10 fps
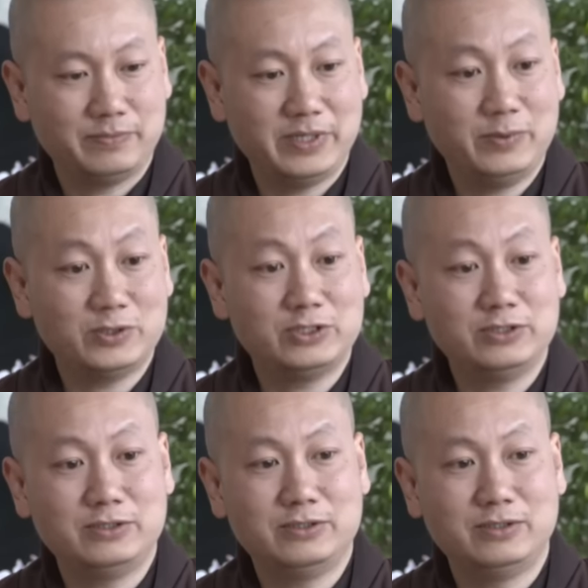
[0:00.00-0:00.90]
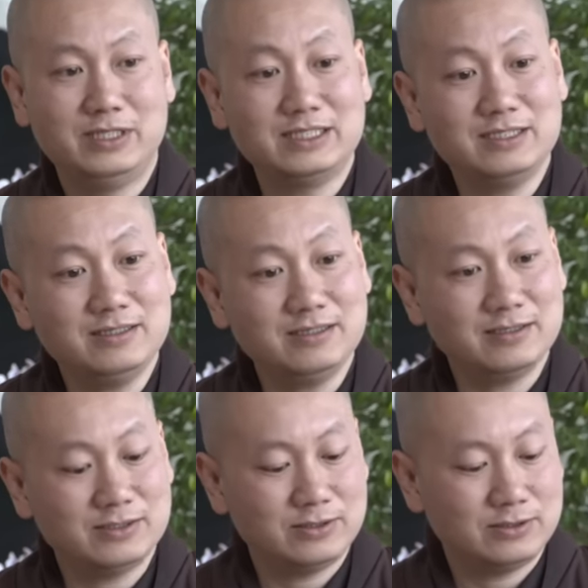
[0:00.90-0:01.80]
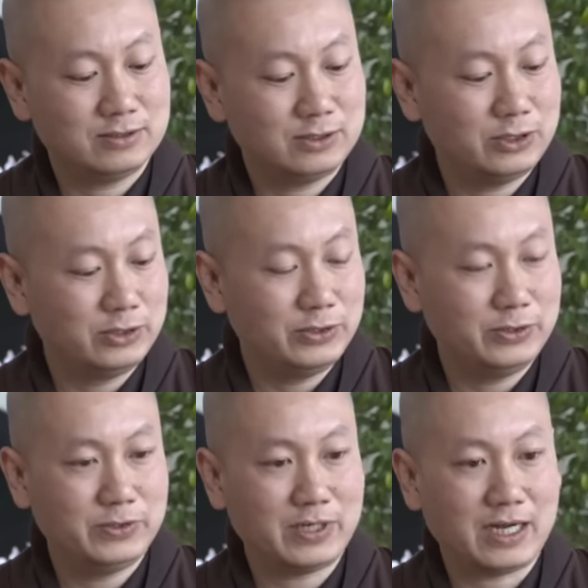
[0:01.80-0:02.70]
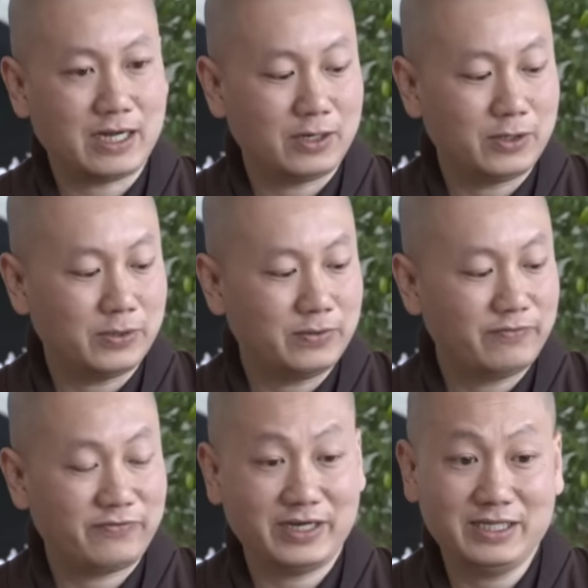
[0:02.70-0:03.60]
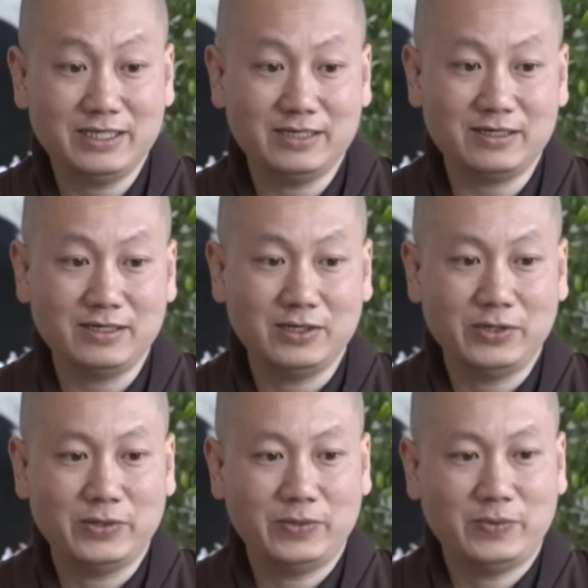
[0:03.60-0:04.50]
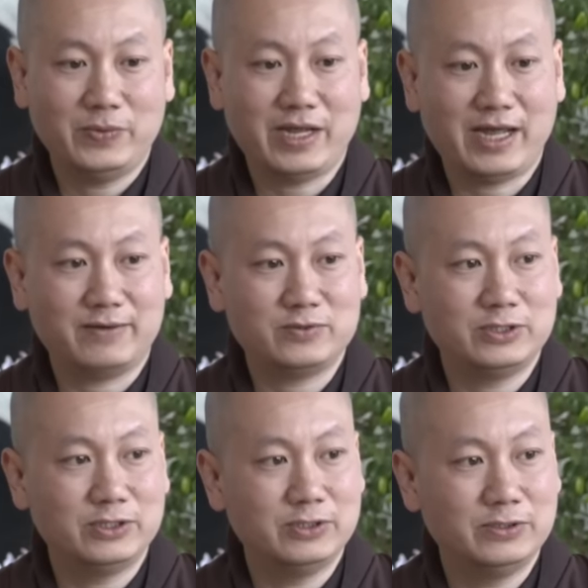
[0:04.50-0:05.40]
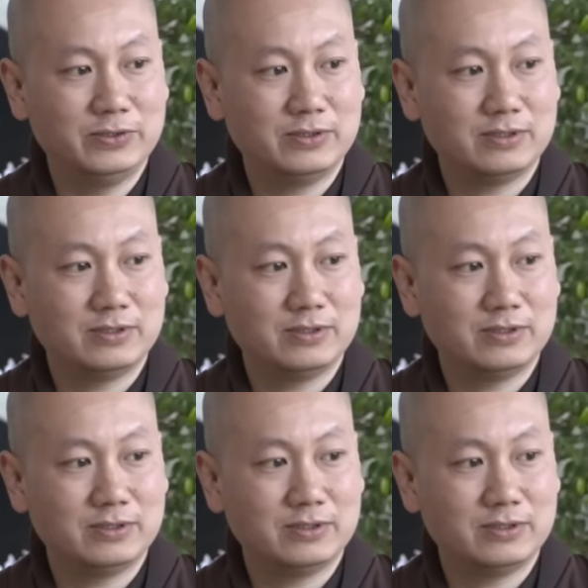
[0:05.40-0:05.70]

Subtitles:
be able to listen to our friend here, we have to